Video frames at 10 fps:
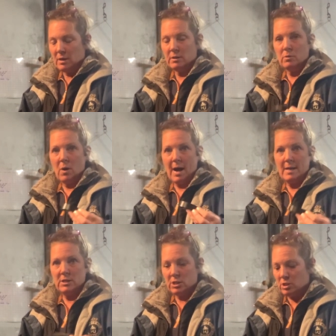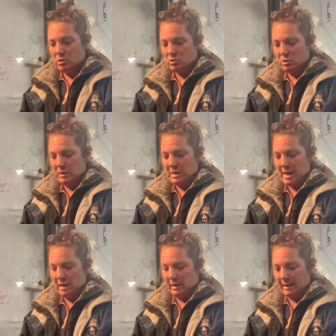So I just usually
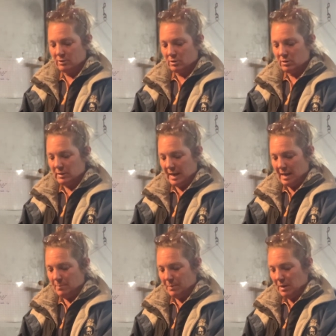take electrical tape